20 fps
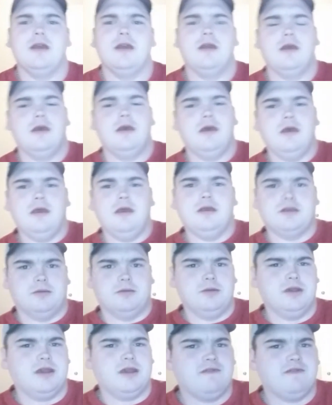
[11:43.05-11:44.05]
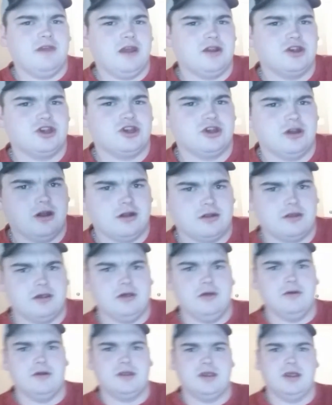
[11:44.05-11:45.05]
So I'm gonna give that a
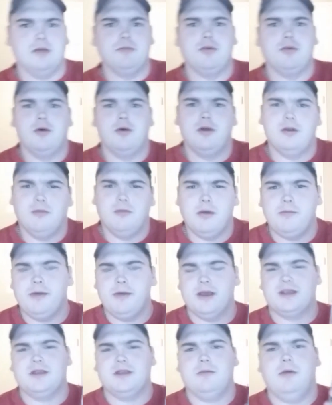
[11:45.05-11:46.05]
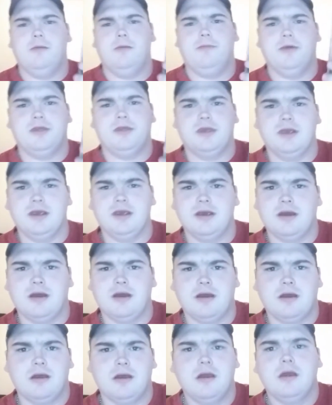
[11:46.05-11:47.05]
shot too at some point. I might pick some up at the
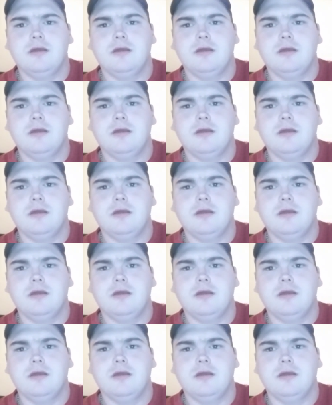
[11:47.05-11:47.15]
uh,